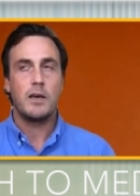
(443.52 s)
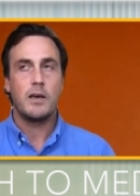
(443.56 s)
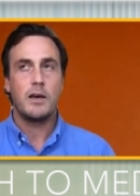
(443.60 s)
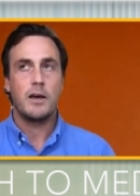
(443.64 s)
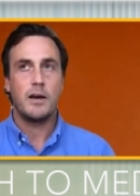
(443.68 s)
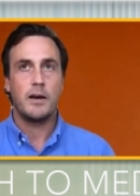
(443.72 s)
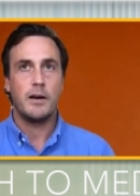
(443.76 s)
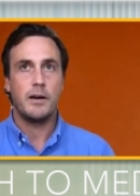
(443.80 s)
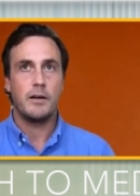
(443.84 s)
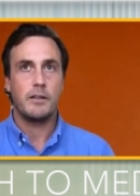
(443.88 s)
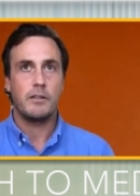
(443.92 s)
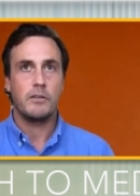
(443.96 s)

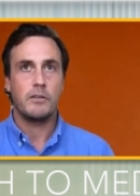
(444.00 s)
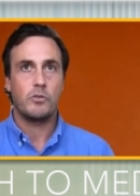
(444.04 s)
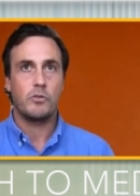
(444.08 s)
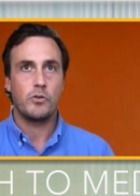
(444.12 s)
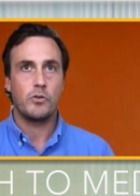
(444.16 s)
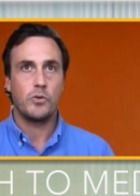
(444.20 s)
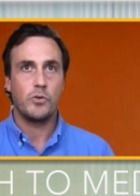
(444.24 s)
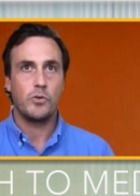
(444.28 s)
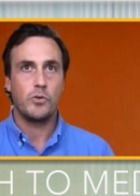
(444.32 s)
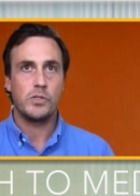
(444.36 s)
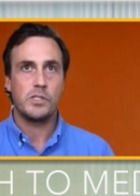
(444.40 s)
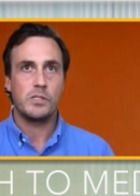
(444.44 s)
uh,
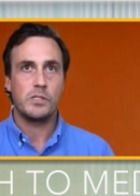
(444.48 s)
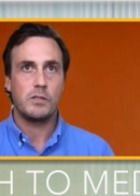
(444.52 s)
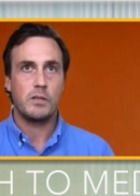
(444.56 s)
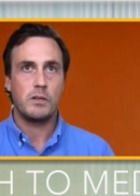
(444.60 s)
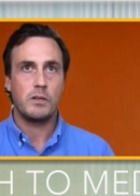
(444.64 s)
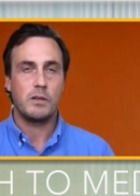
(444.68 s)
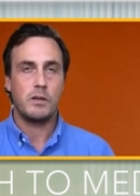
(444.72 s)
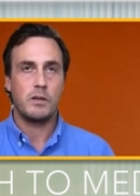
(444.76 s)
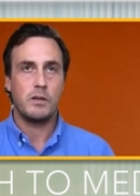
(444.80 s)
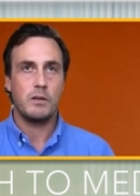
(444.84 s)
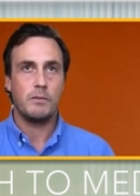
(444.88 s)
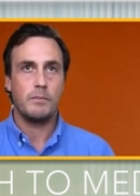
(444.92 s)
through
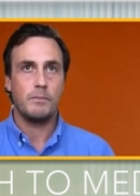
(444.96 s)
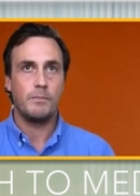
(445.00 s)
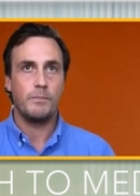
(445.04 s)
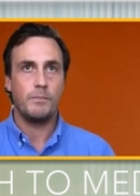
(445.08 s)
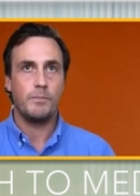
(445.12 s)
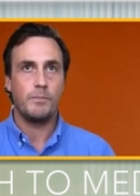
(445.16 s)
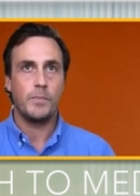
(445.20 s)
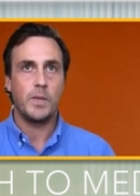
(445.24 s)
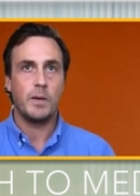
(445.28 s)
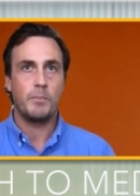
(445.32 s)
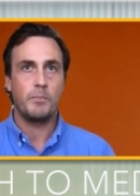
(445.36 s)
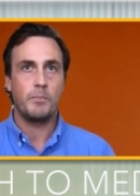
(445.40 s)
uh,
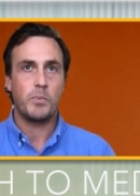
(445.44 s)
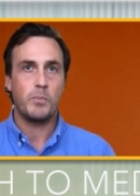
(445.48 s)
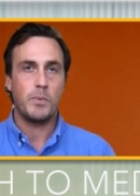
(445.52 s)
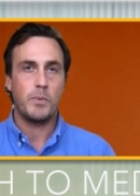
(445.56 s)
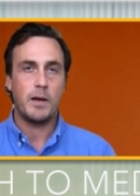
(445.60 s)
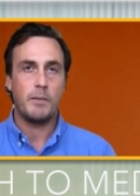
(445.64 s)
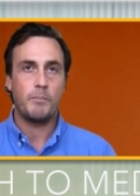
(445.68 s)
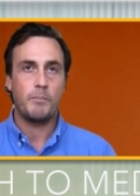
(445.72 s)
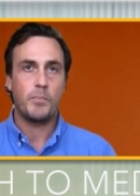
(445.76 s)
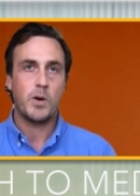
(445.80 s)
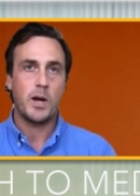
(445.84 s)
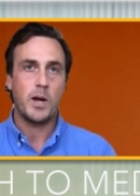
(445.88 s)
a, a,
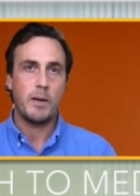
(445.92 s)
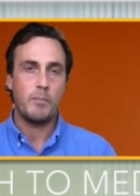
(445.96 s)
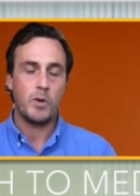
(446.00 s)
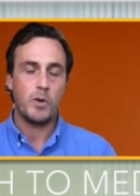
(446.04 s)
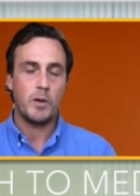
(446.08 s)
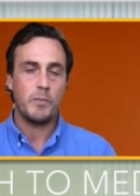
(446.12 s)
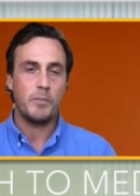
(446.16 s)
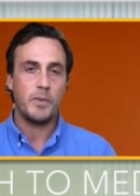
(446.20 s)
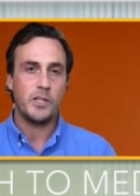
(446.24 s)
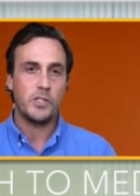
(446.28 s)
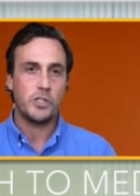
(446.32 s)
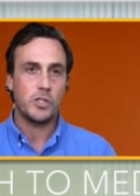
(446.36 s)
primary
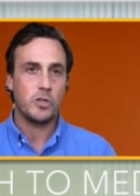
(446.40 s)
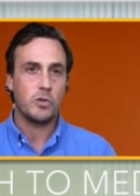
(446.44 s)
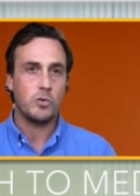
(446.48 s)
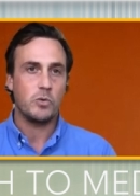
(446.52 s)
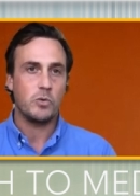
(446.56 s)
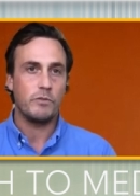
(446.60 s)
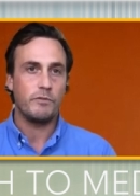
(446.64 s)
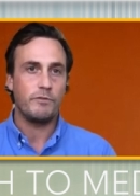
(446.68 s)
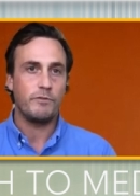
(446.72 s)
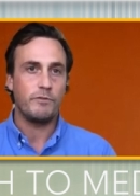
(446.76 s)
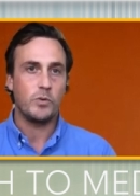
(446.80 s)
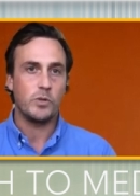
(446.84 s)
measure
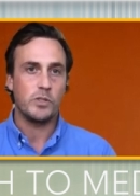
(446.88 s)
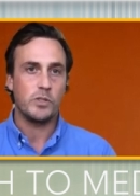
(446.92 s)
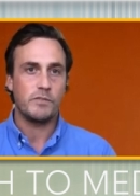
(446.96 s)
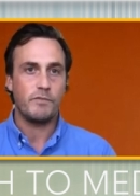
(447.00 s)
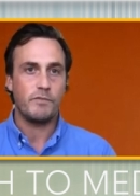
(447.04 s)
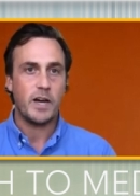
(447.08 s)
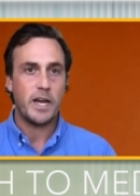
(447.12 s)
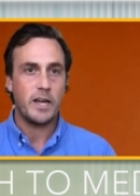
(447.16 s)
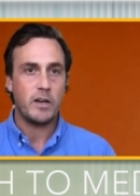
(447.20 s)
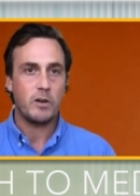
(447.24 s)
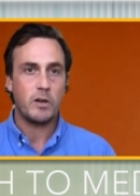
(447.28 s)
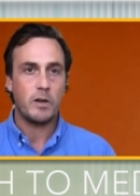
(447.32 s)
called forced
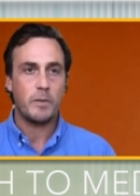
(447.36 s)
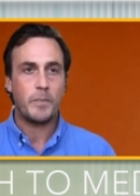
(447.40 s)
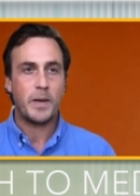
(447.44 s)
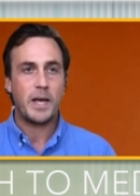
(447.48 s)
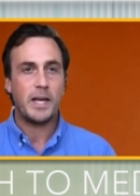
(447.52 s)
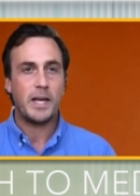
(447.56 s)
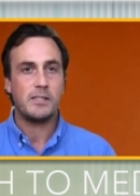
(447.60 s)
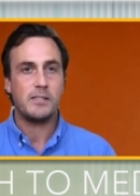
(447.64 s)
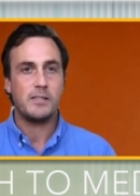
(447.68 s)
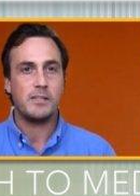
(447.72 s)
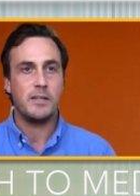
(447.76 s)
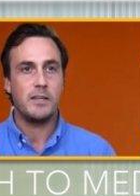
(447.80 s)
vital
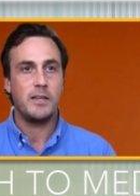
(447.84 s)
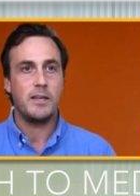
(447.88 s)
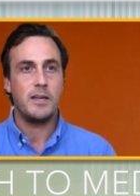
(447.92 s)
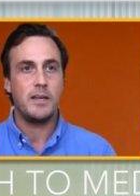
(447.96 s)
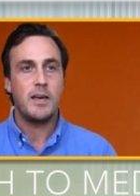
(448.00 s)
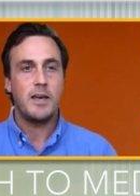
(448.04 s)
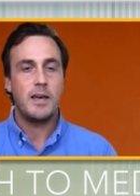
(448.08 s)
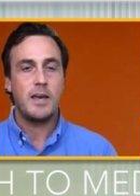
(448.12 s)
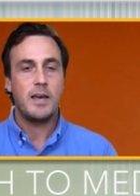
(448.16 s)
capacity.